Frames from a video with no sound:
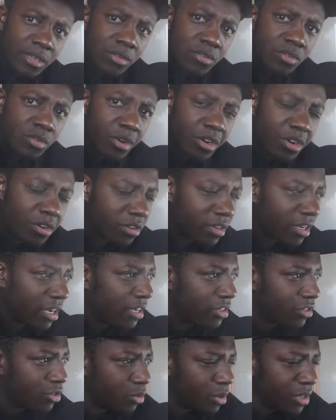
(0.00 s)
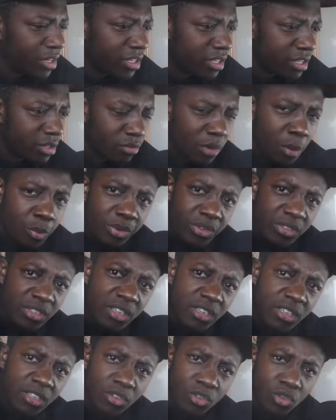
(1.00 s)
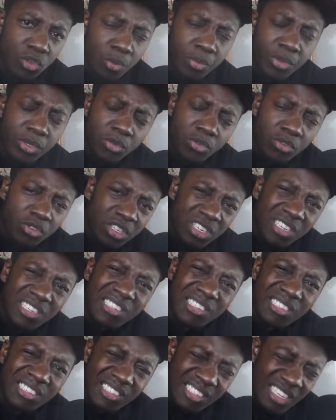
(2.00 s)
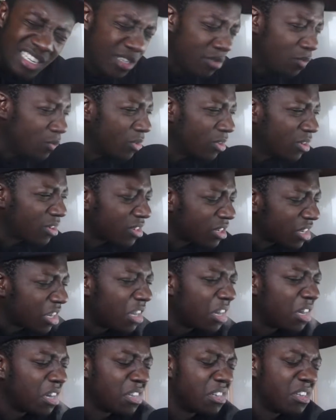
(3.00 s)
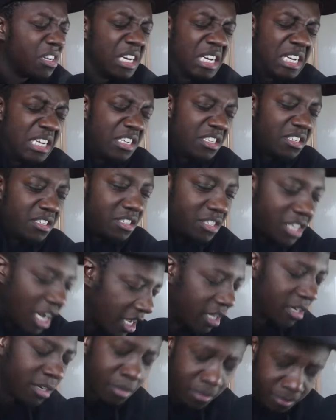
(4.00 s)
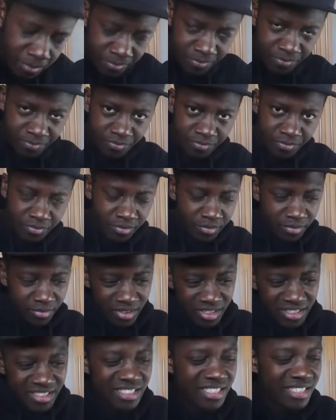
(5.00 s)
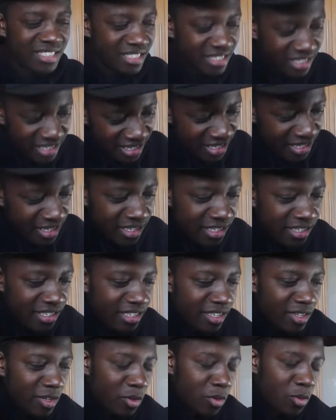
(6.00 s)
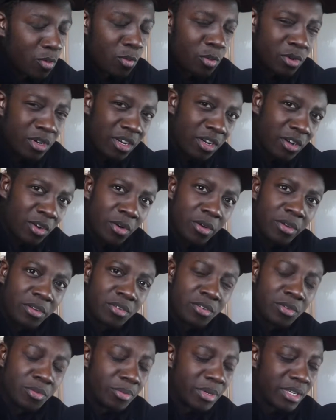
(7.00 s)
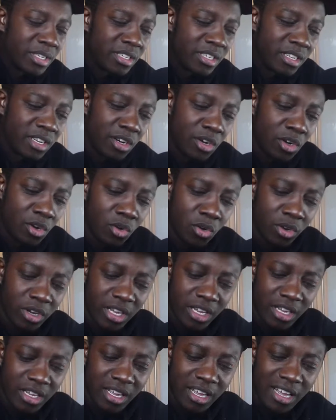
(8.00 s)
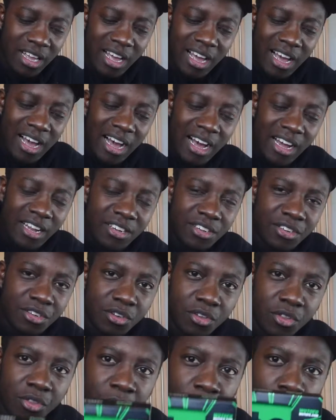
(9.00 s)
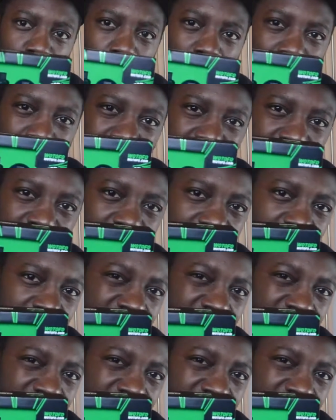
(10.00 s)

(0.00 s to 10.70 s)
going on, guys? Doing here representing WGD. Well, god damn. Today we are going to be looking at the Warrior